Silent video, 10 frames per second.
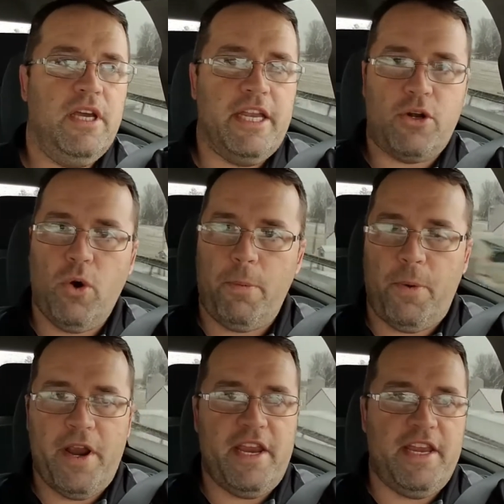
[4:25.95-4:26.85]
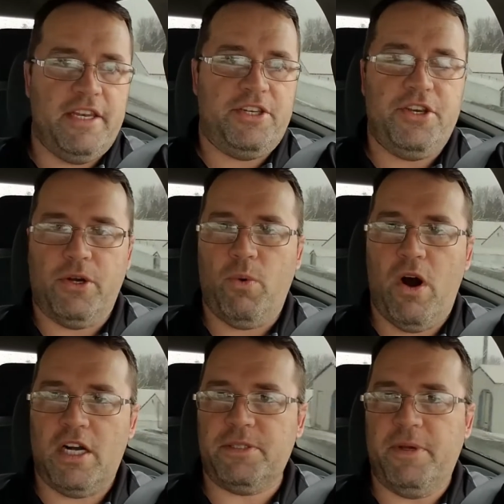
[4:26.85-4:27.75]
incorporate into your
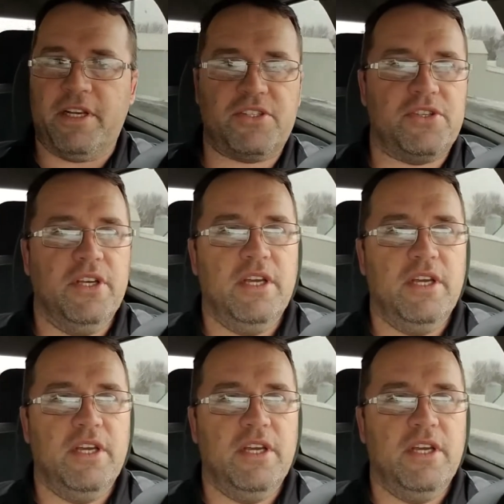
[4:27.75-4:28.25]
wash mix.